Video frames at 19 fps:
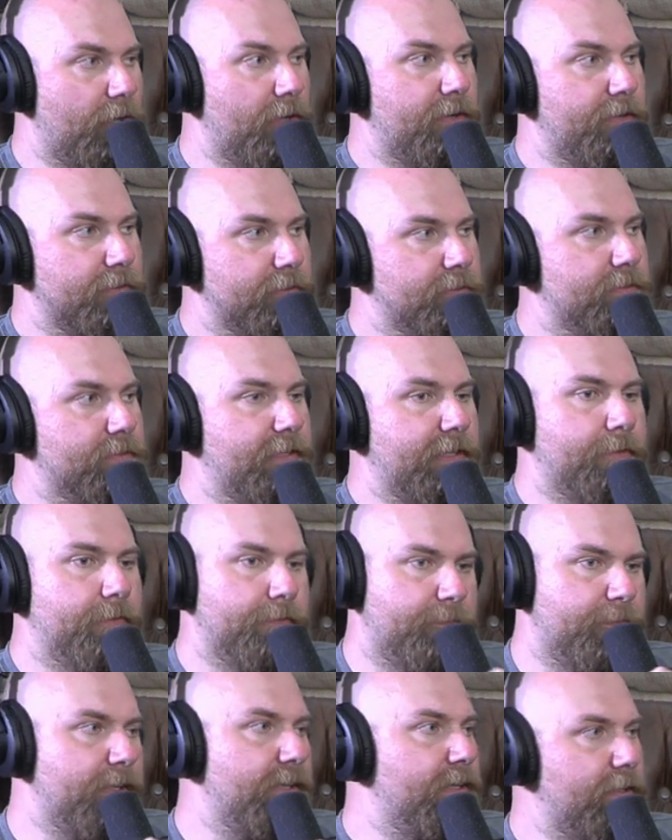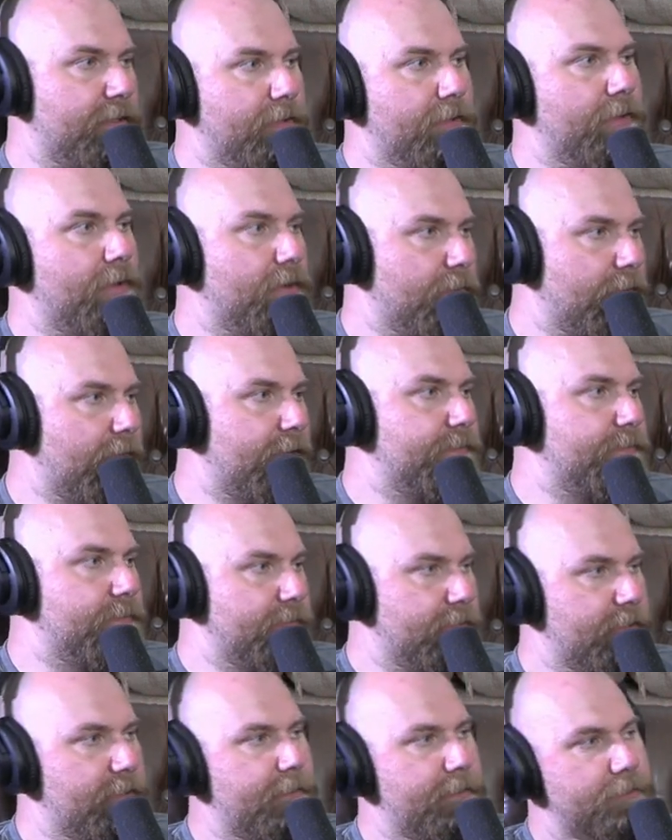longs, they will fit in a long rifle.
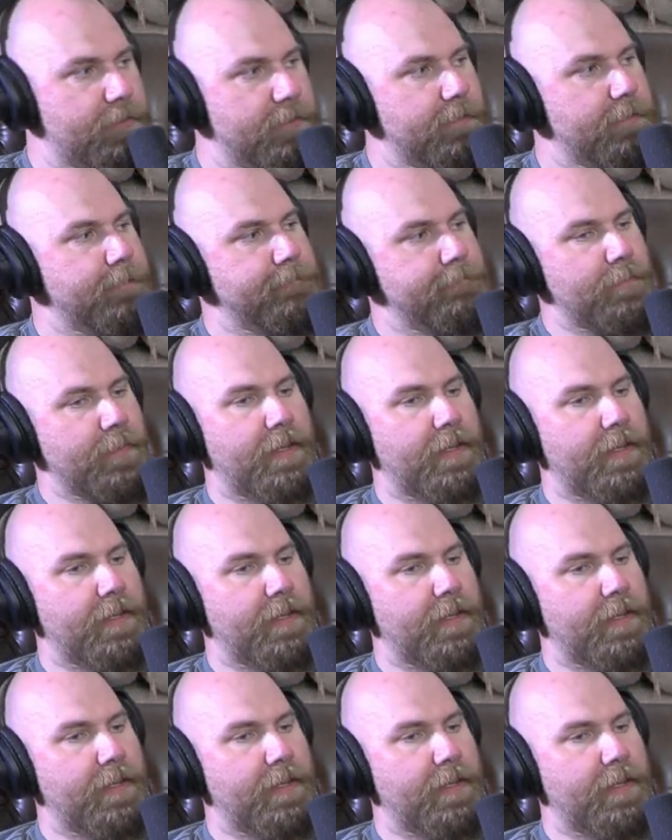Yeah, absolutely.